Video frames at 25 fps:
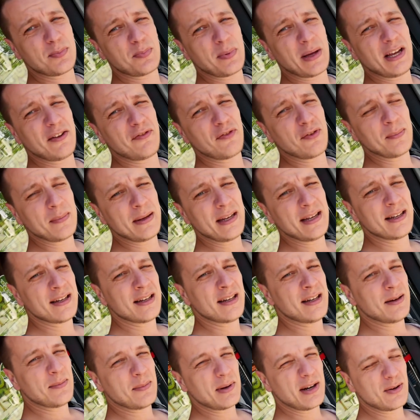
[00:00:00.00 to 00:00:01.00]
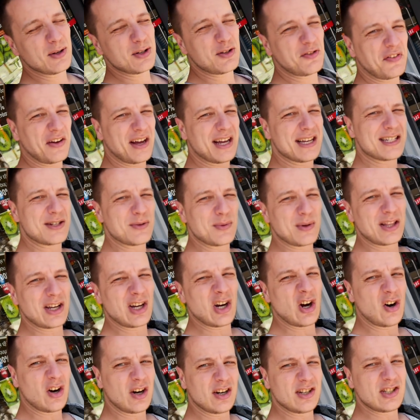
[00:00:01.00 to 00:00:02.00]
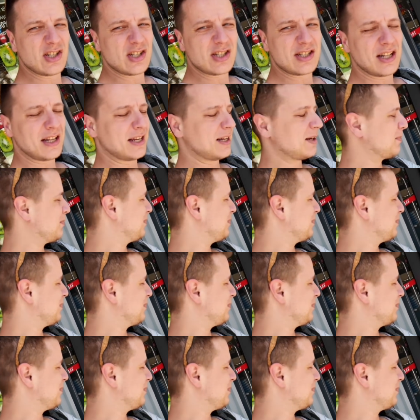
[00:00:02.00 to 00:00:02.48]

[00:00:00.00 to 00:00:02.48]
to pay for me, but I was faster with the card, just like